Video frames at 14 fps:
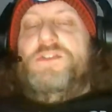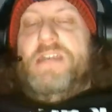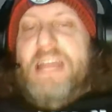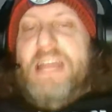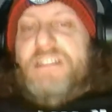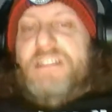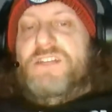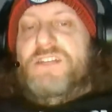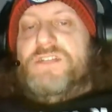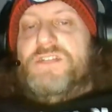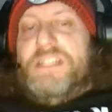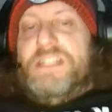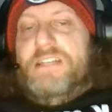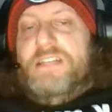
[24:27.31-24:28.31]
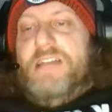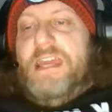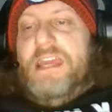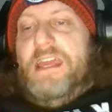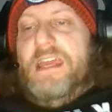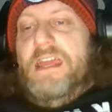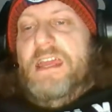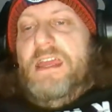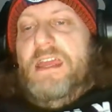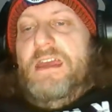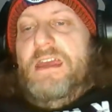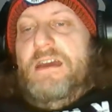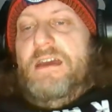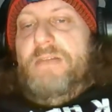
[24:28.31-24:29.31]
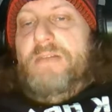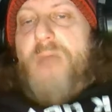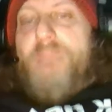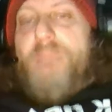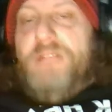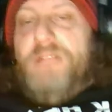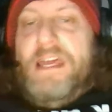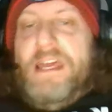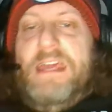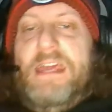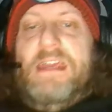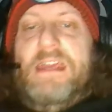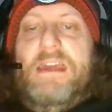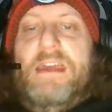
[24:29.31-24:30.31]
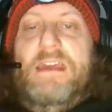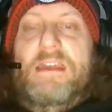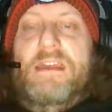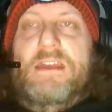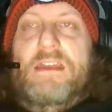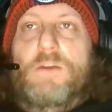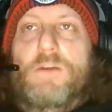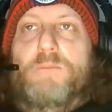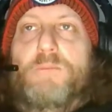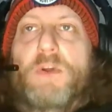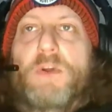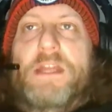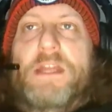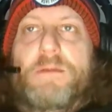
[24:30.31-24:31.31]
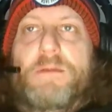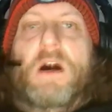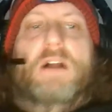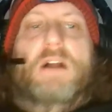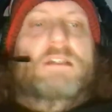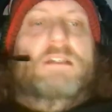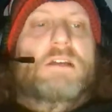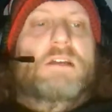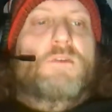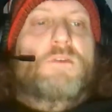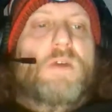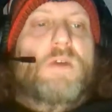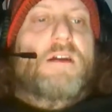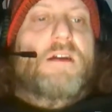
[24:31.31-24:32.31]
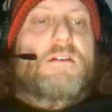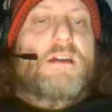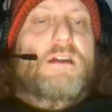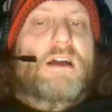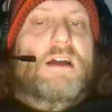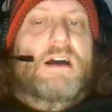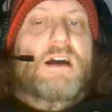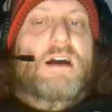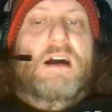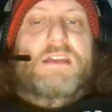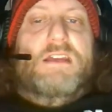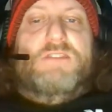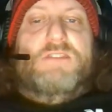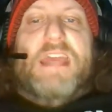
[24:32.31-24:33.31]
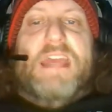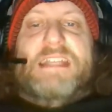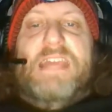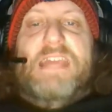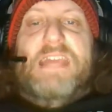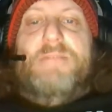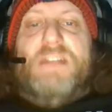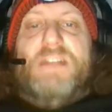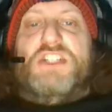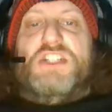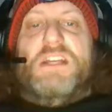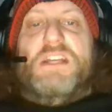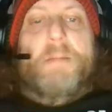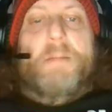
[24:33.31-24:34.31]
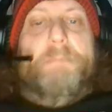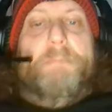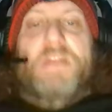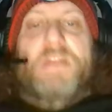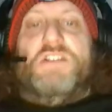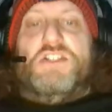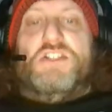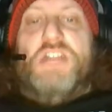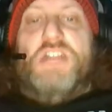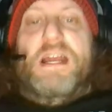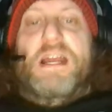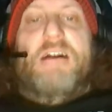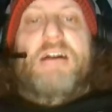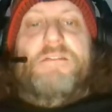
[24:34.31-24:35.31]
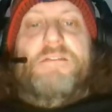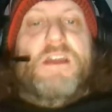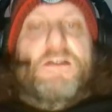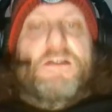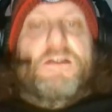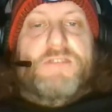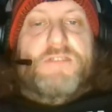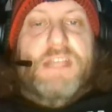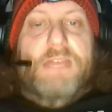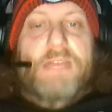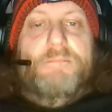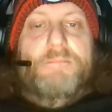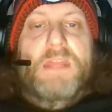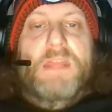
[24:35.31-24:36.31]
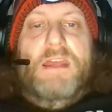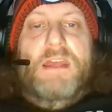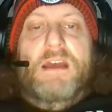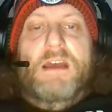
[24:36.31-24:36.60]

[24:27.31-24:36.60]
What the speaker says: You could get to your ceiling by playing, bully ball, where you take a team that's just going to beat the shit out of the other team